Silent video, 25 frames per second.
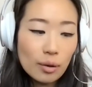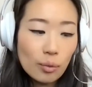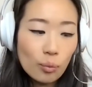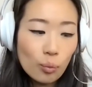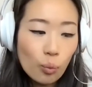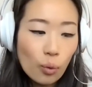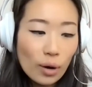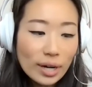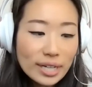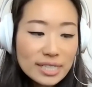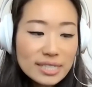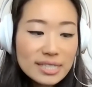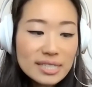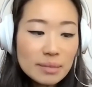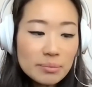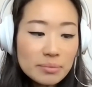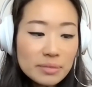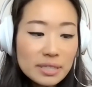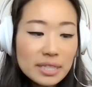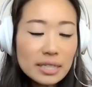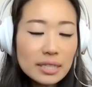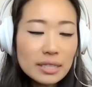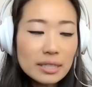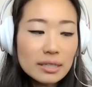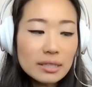what is
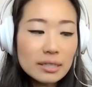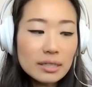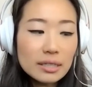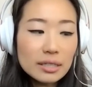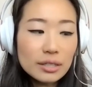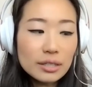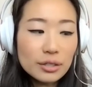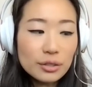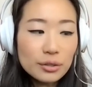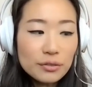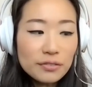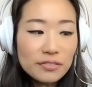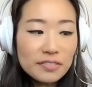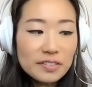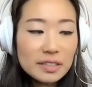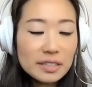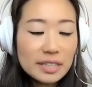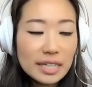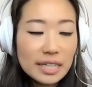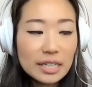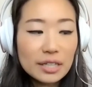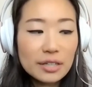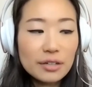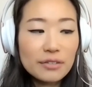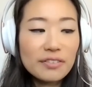something you feel
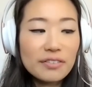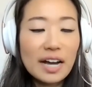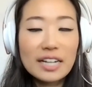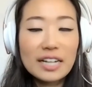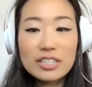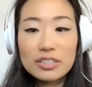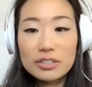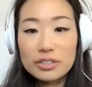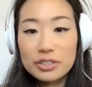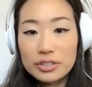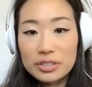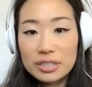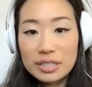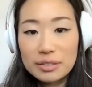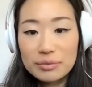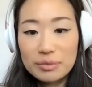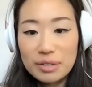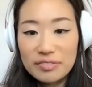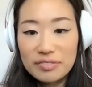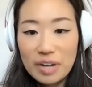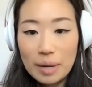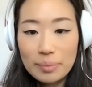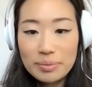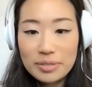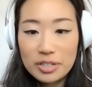like you've had to learn in
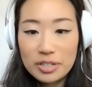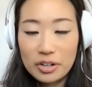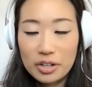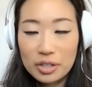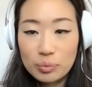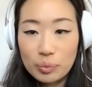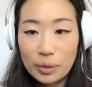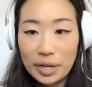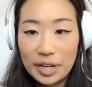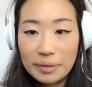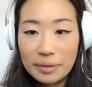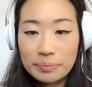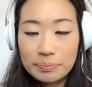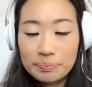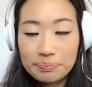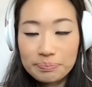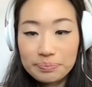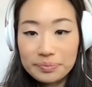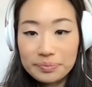RevOps the hard way?